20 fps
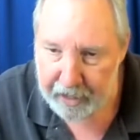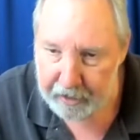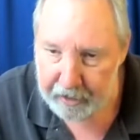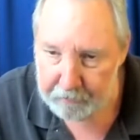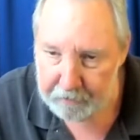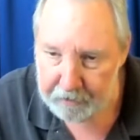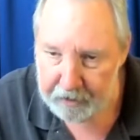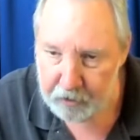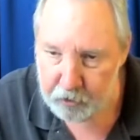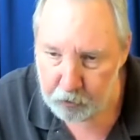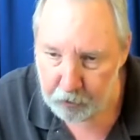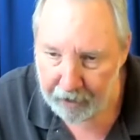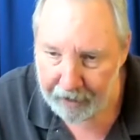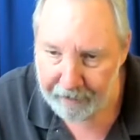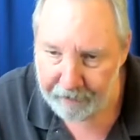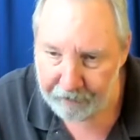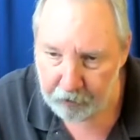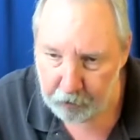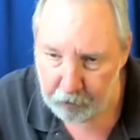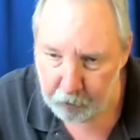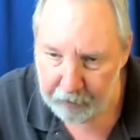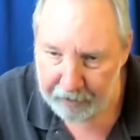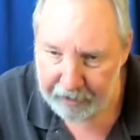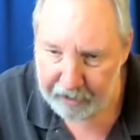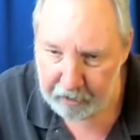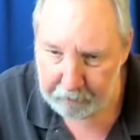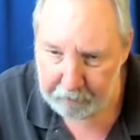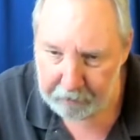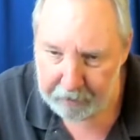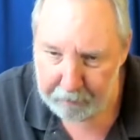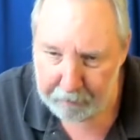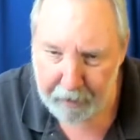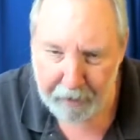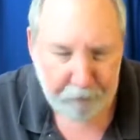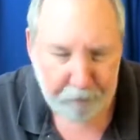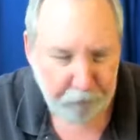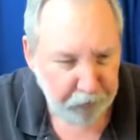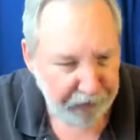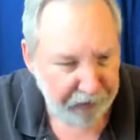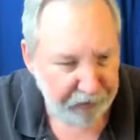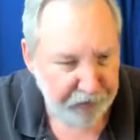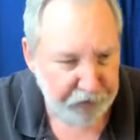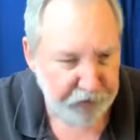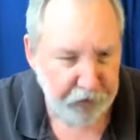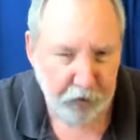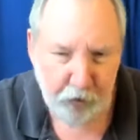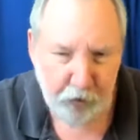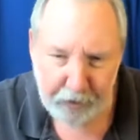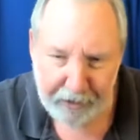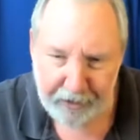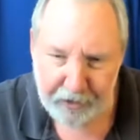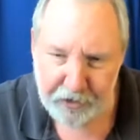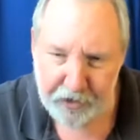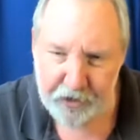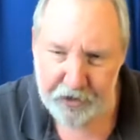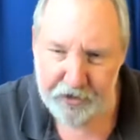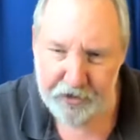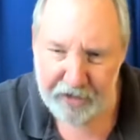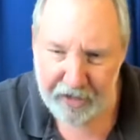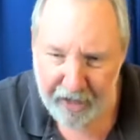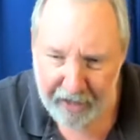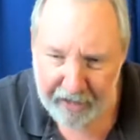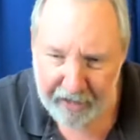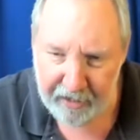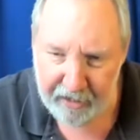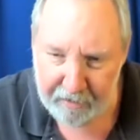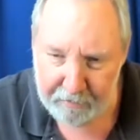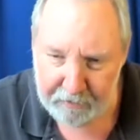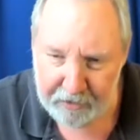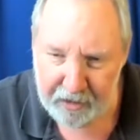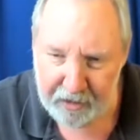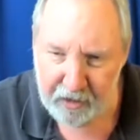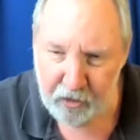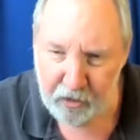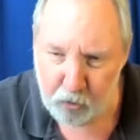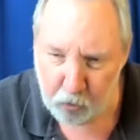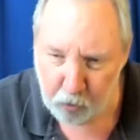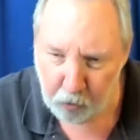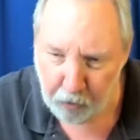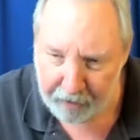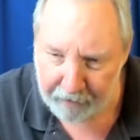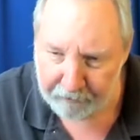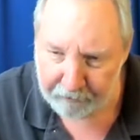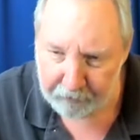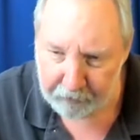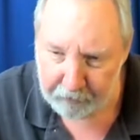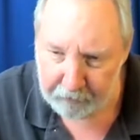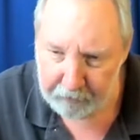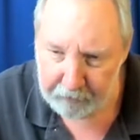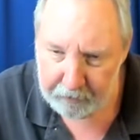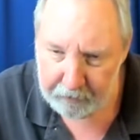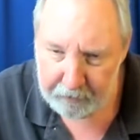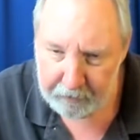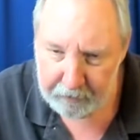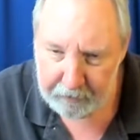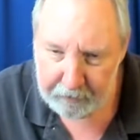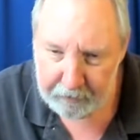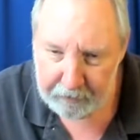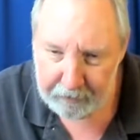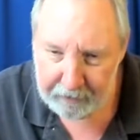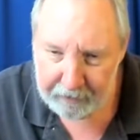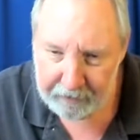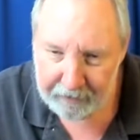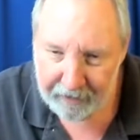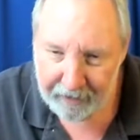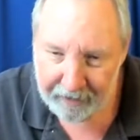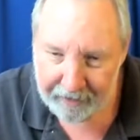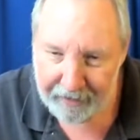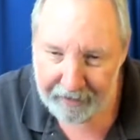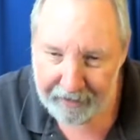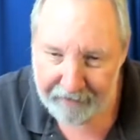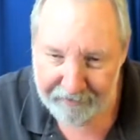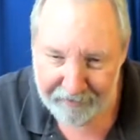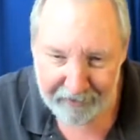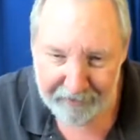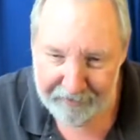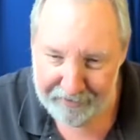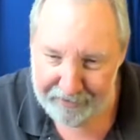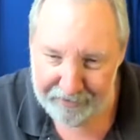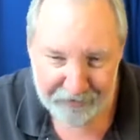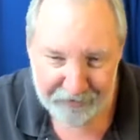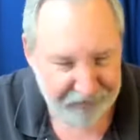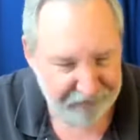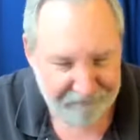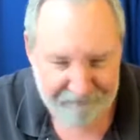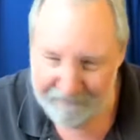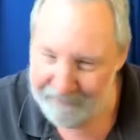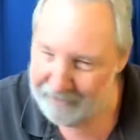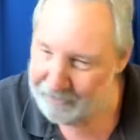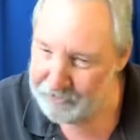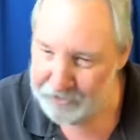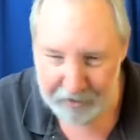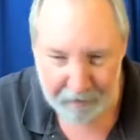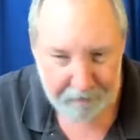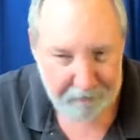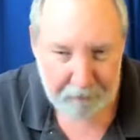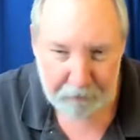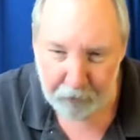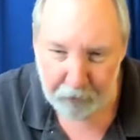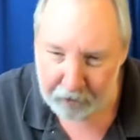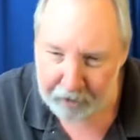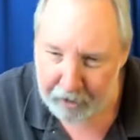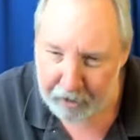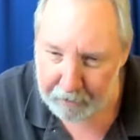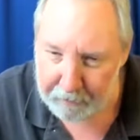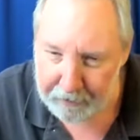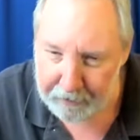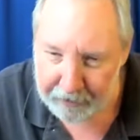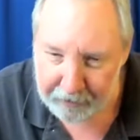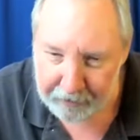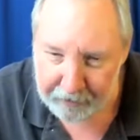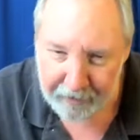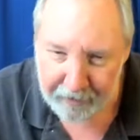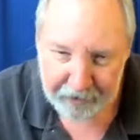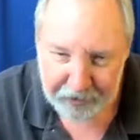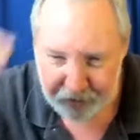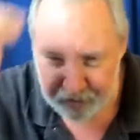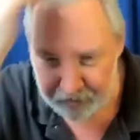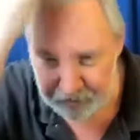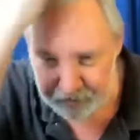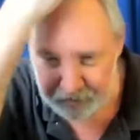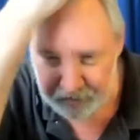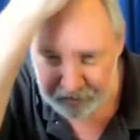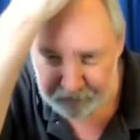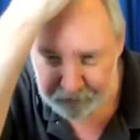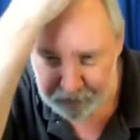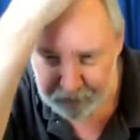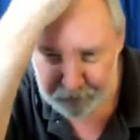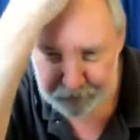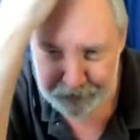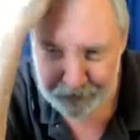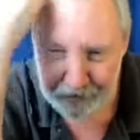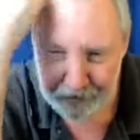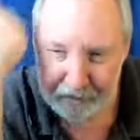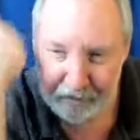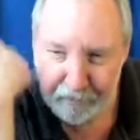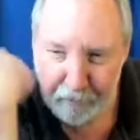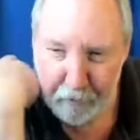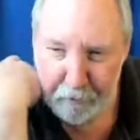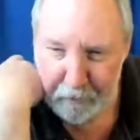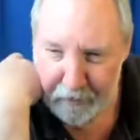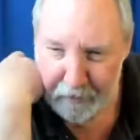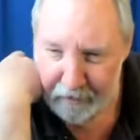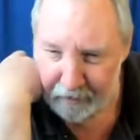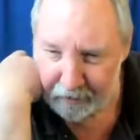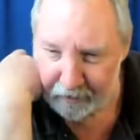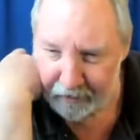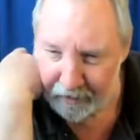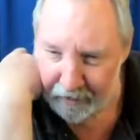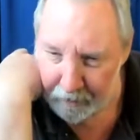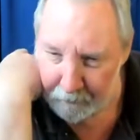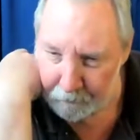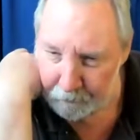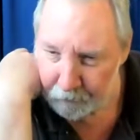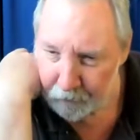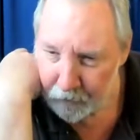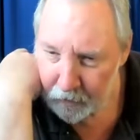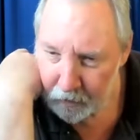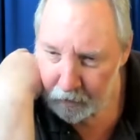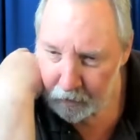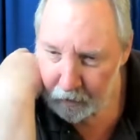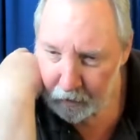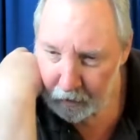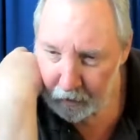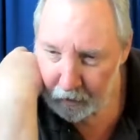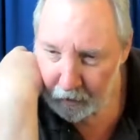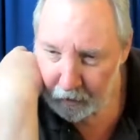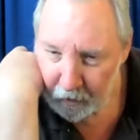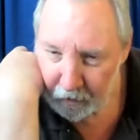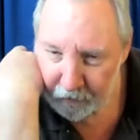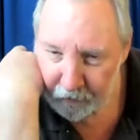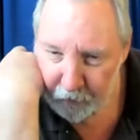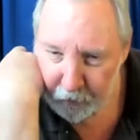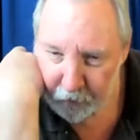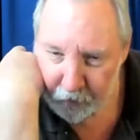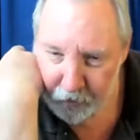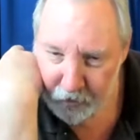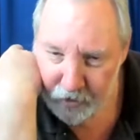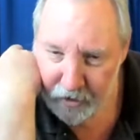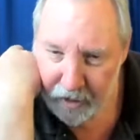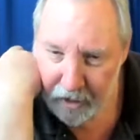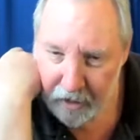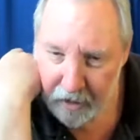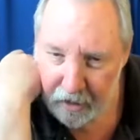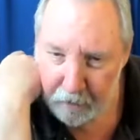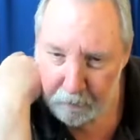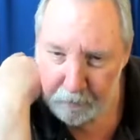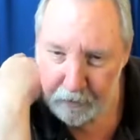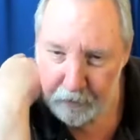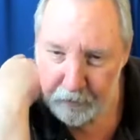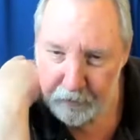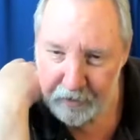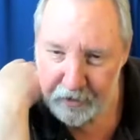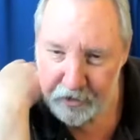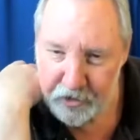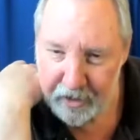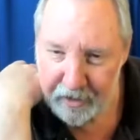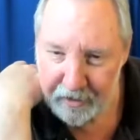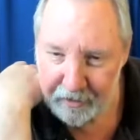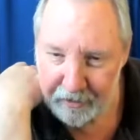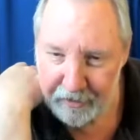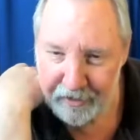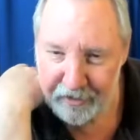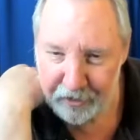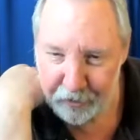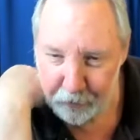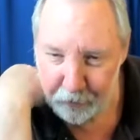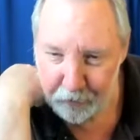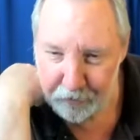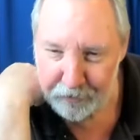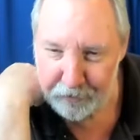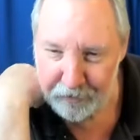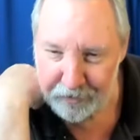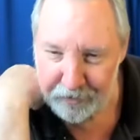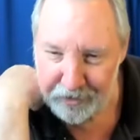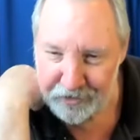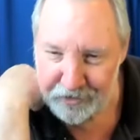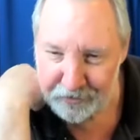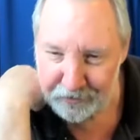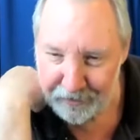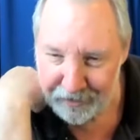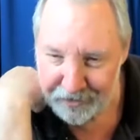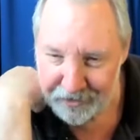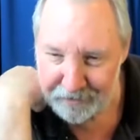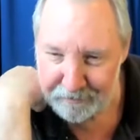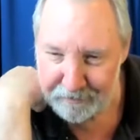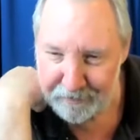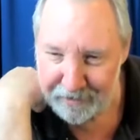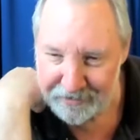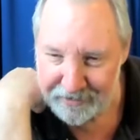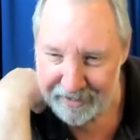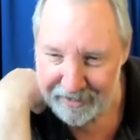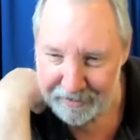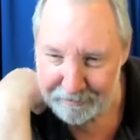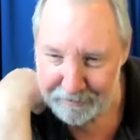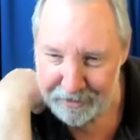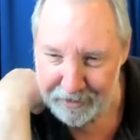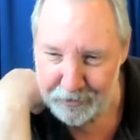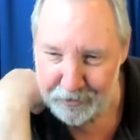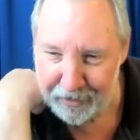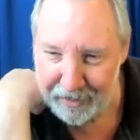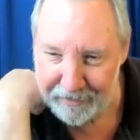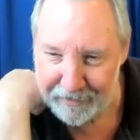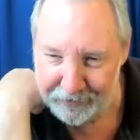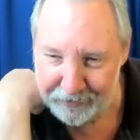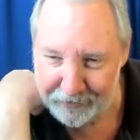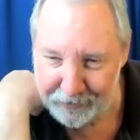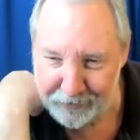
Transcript: AMD driver randomly. My browser crashes the AMD driver. I, I, there's there's something more coming here, and I shouldn't have started with the word televid, but there I am. Of course, the air blowing gently in a north northeast direction makes AMD driver